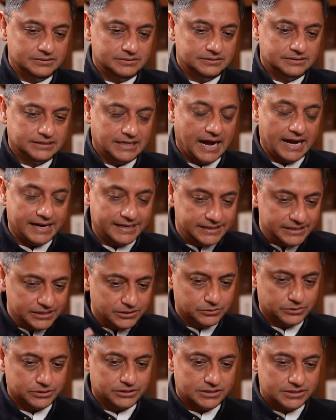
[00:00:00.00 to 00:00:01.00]
the
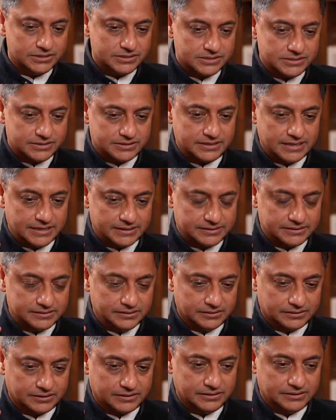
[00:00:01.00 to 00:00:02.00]
idea was that,
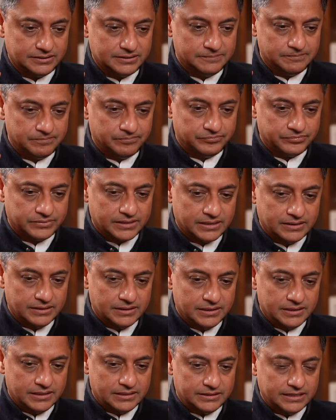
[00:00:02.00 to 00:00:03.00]
look,
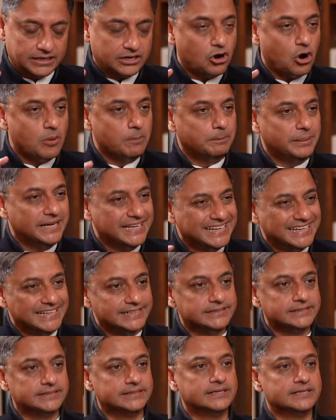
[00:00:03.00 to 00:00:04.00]
the
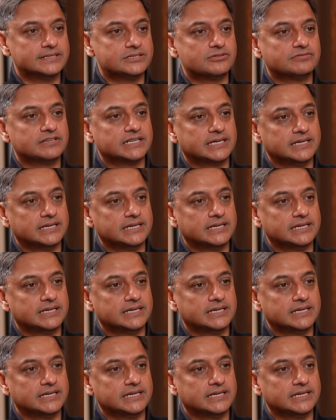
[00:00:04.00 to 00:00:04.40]
complicatedness of a